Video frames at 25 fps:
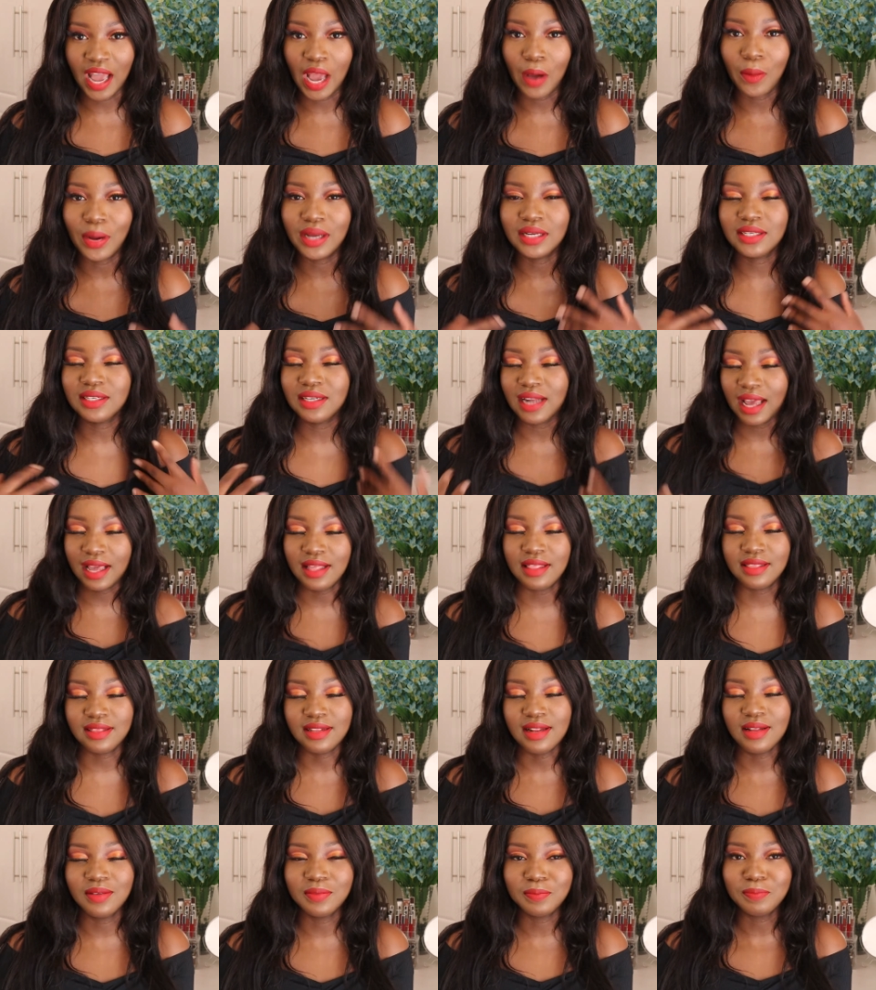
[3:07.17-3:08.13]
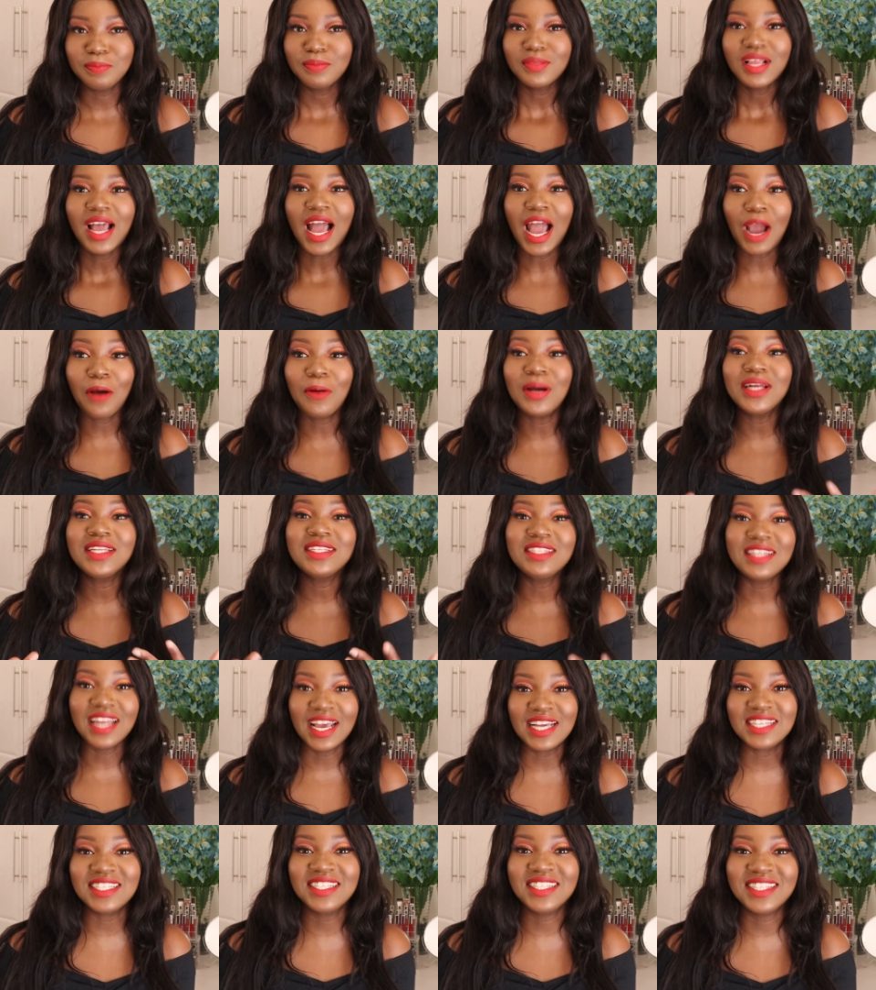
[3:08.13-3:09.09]
I want nice I want
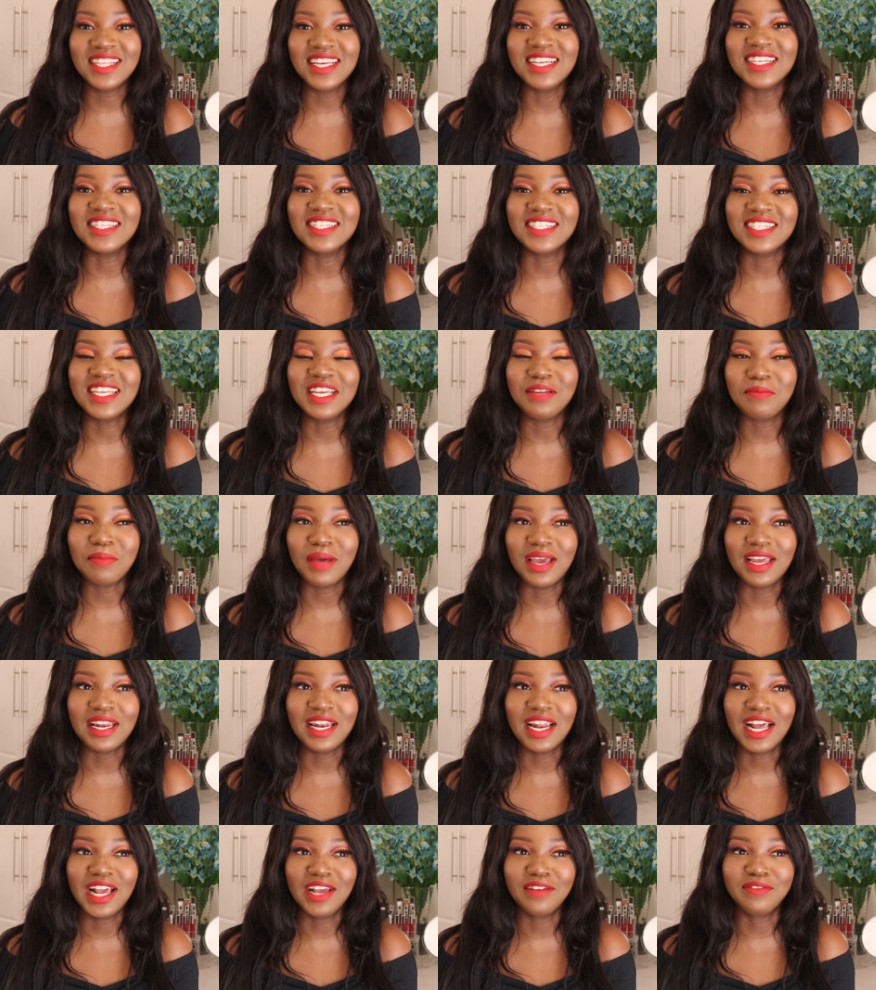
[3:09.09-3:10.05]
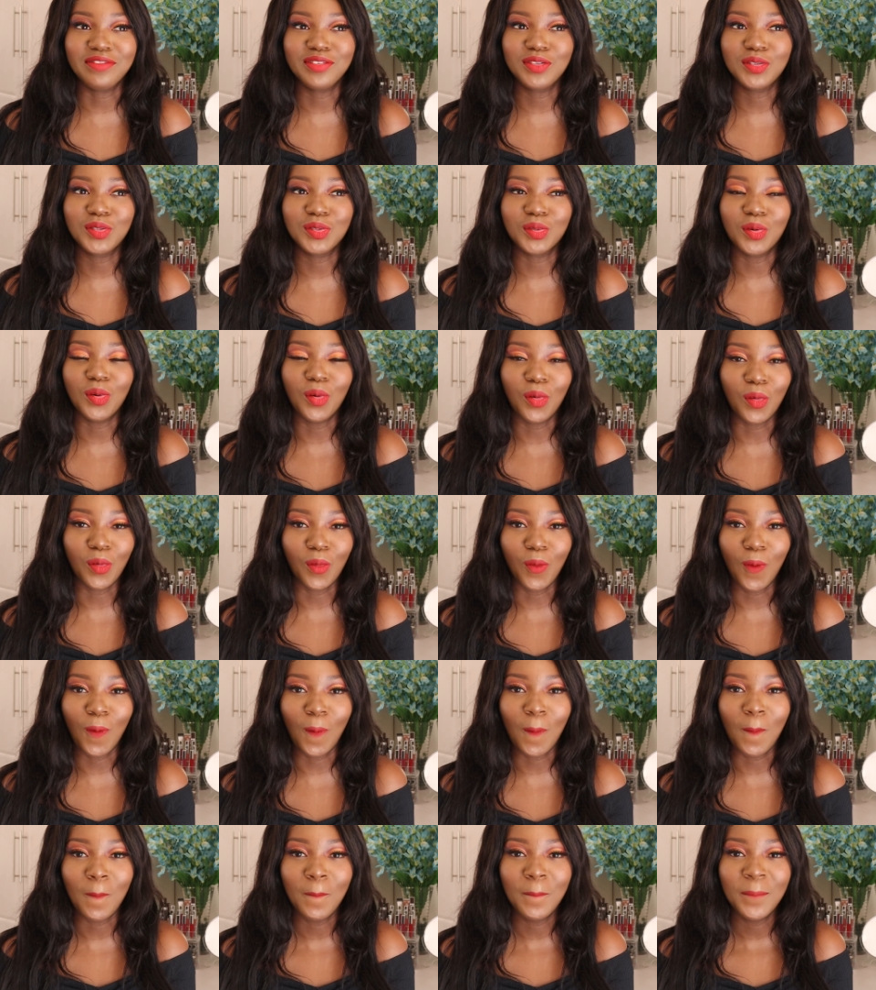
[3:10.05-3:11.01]
nice things in my life.
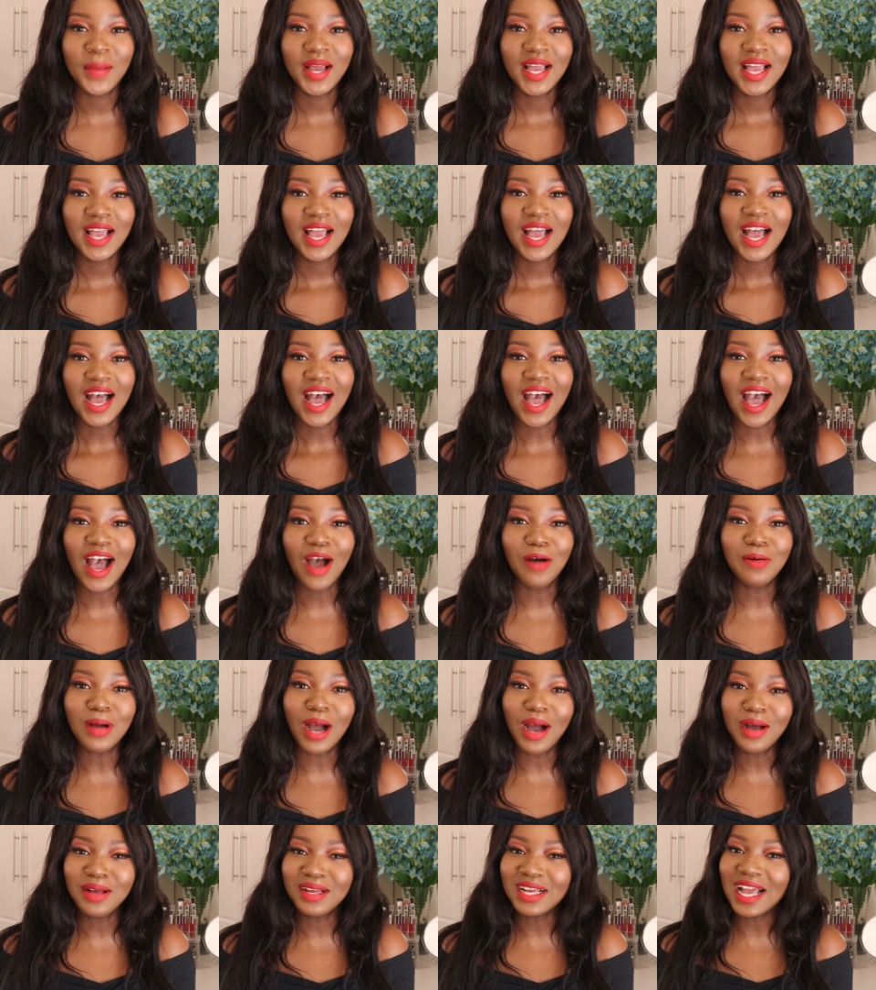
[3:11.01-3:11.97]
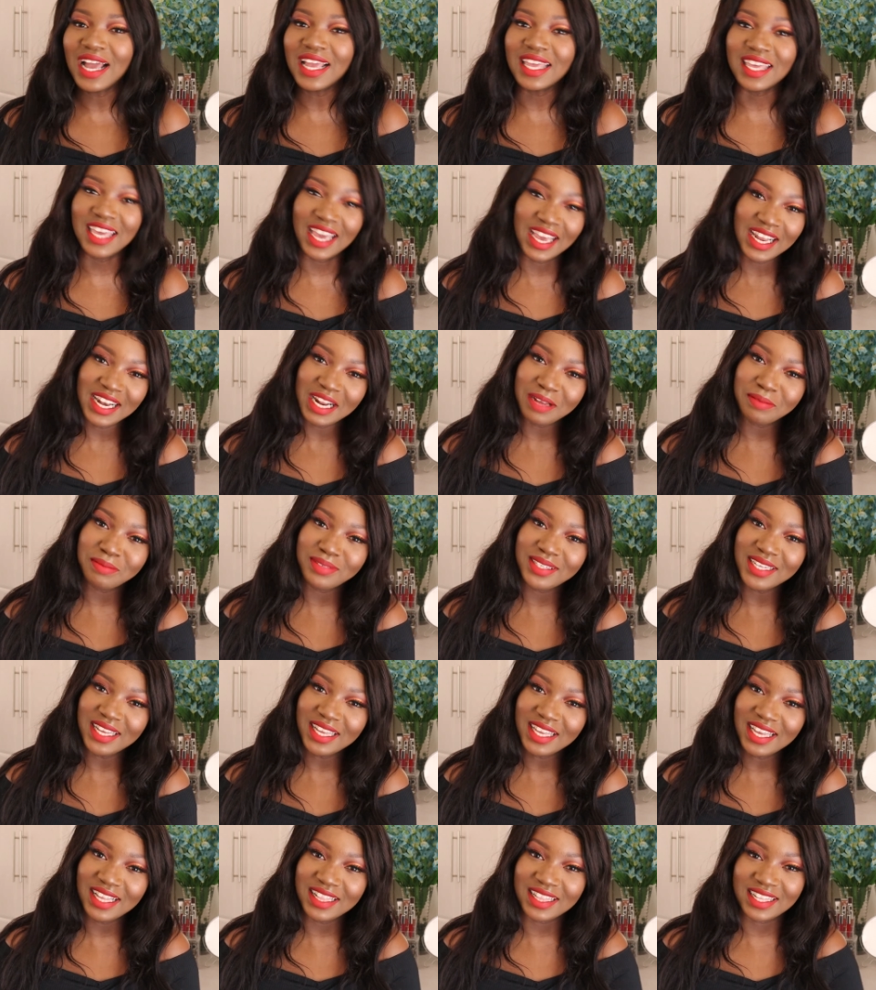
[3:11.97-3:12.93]
So I, again, I'm
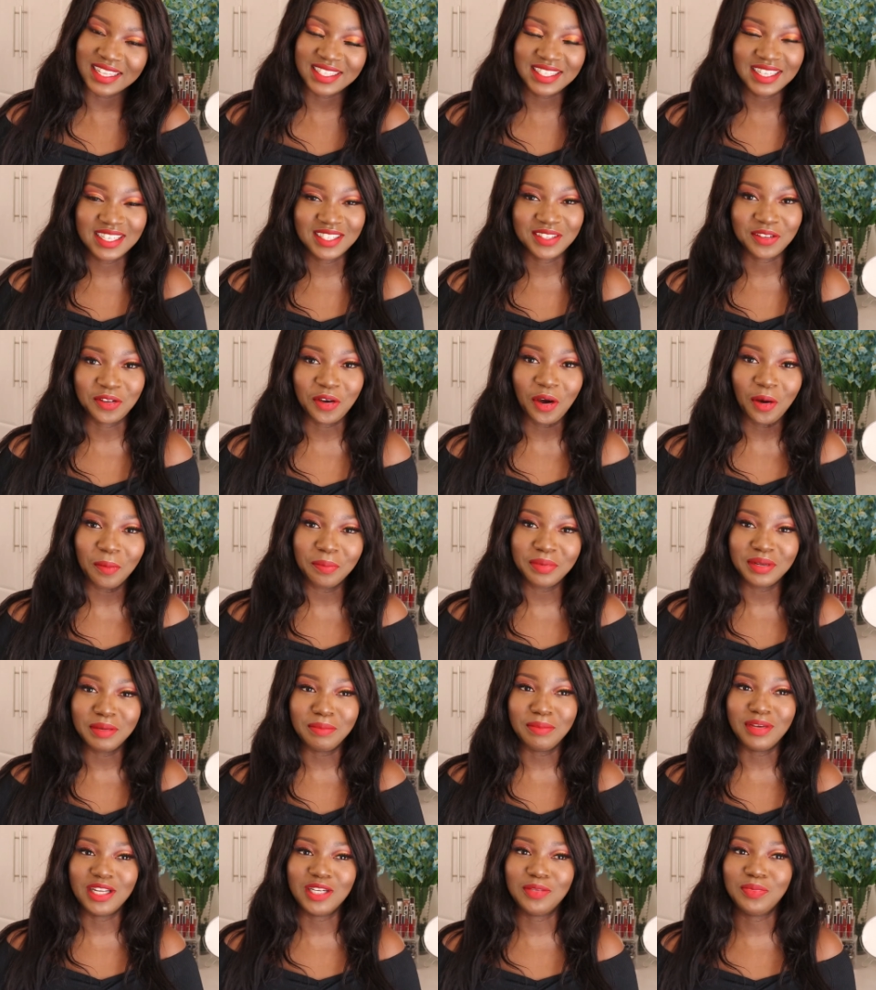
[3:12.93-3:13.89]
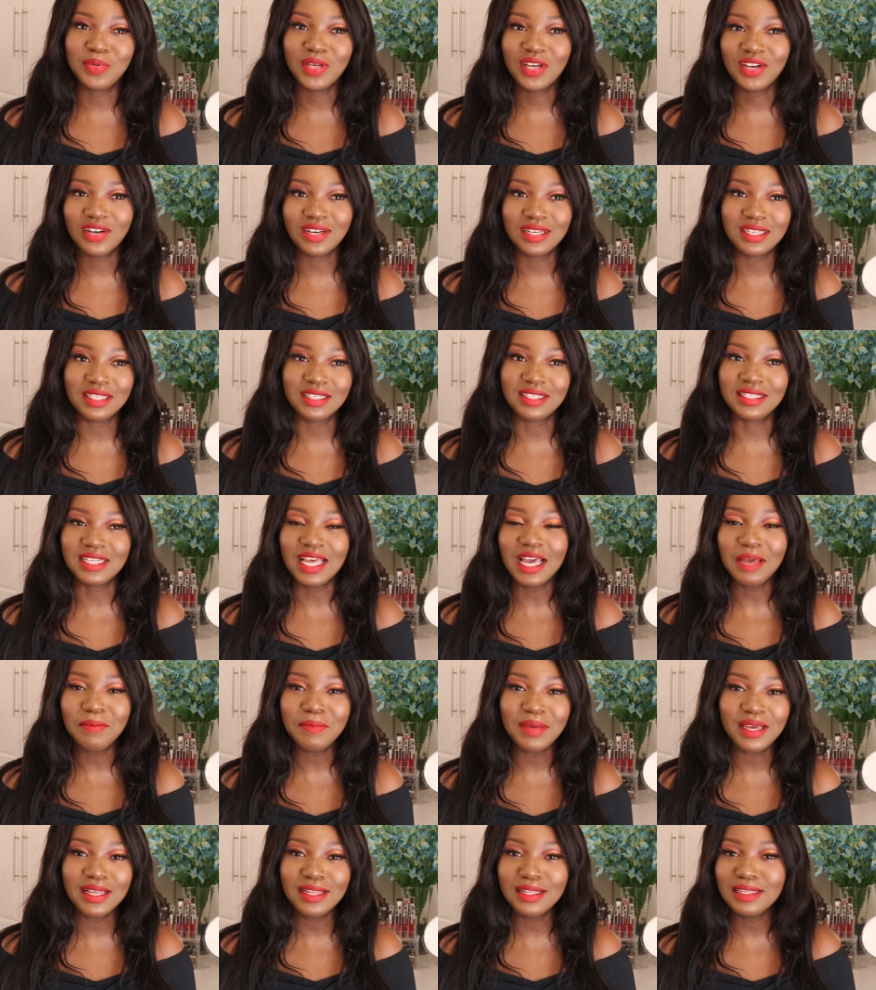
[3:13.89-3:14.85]
taking this as a compliment because
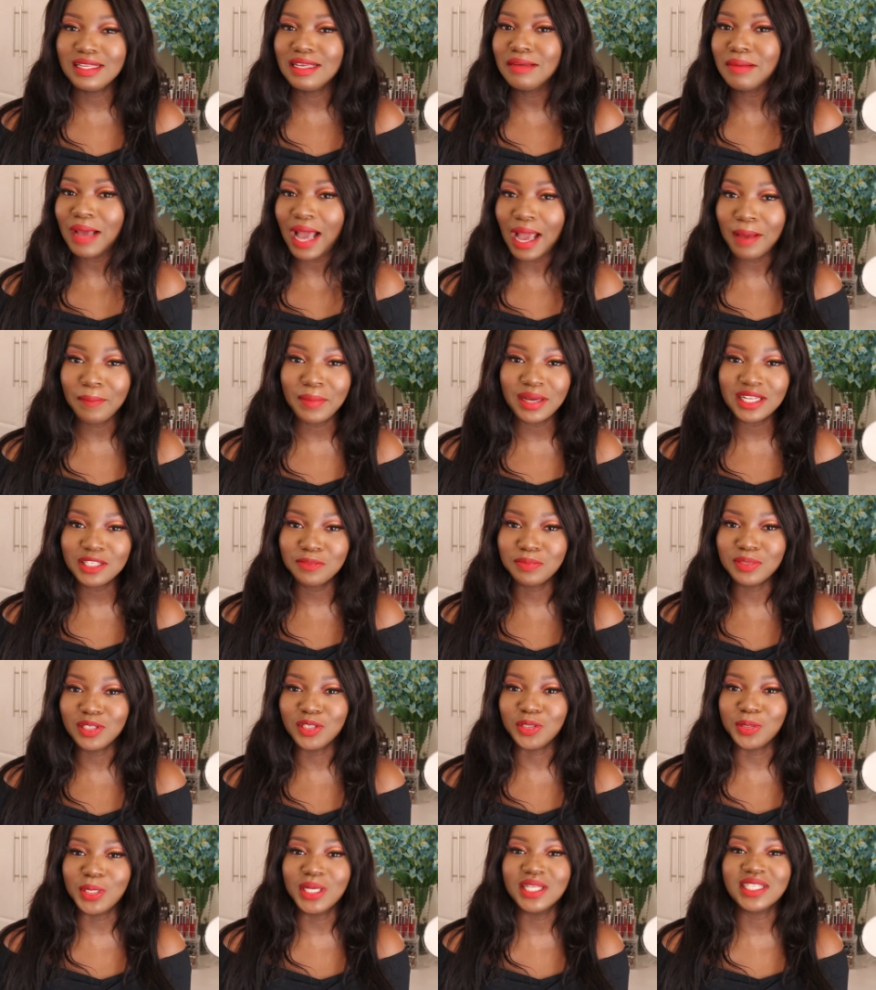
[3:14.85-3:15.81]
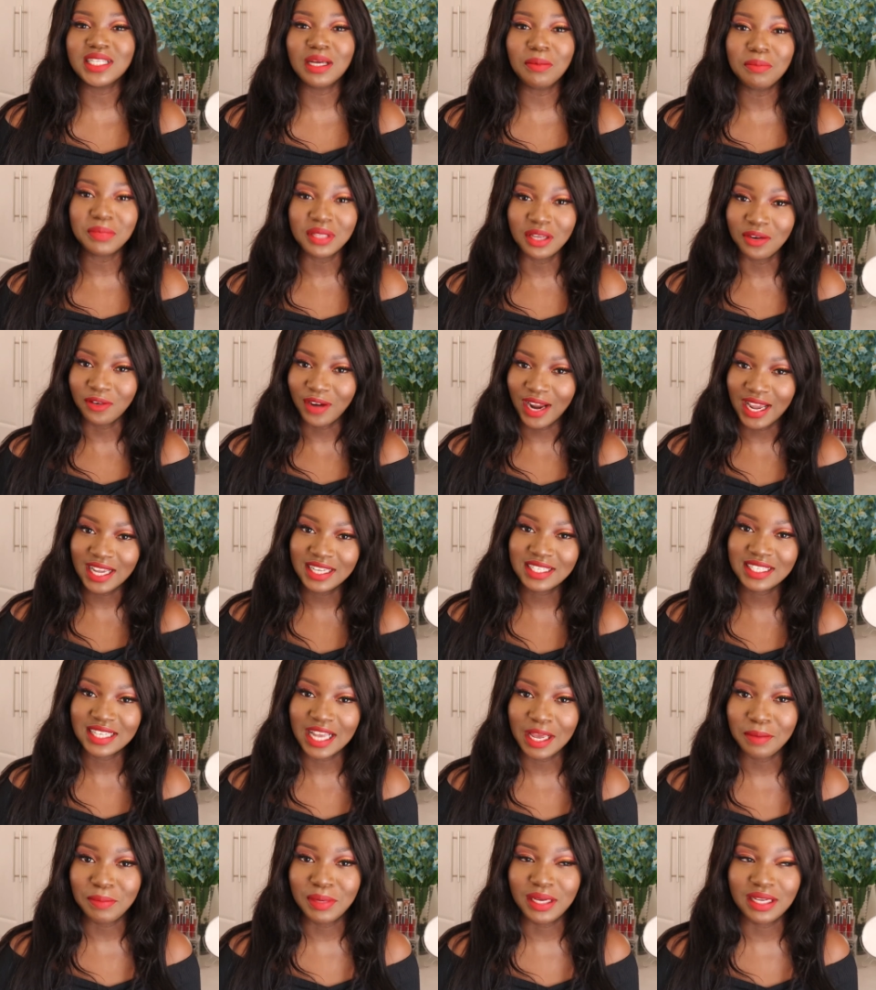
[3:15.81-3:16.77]
I mean, I must be doing something
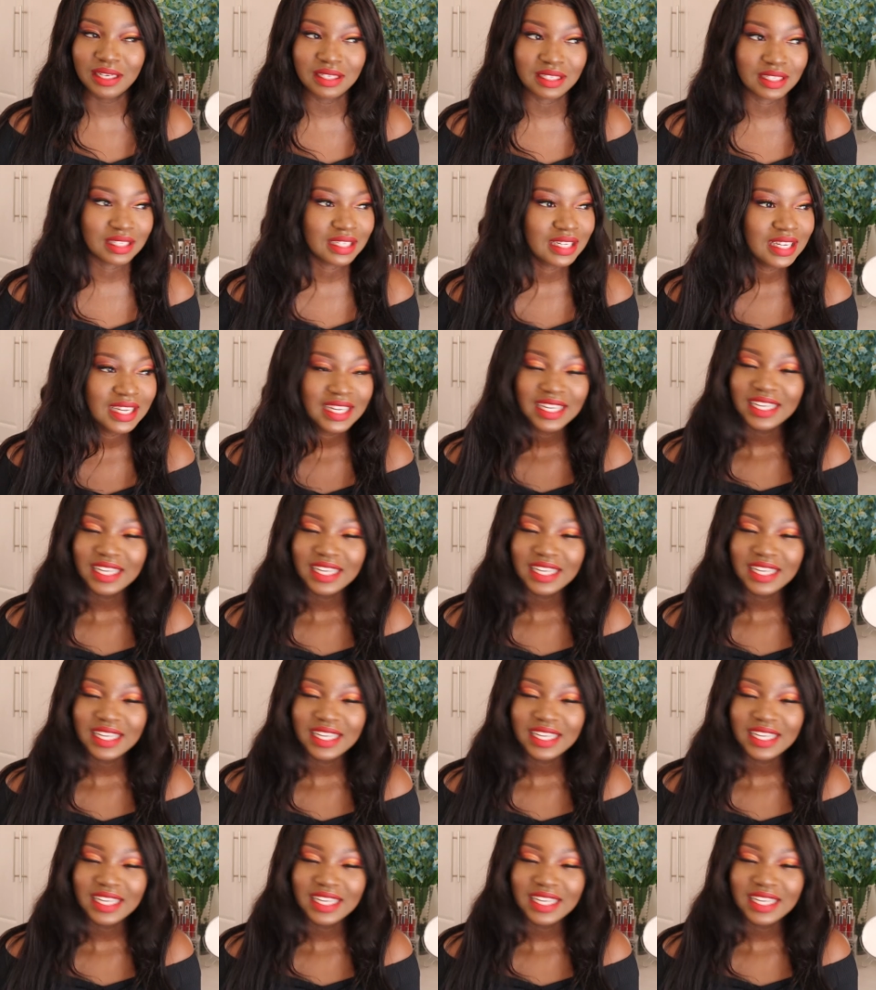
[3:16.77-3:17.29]
right. I mean,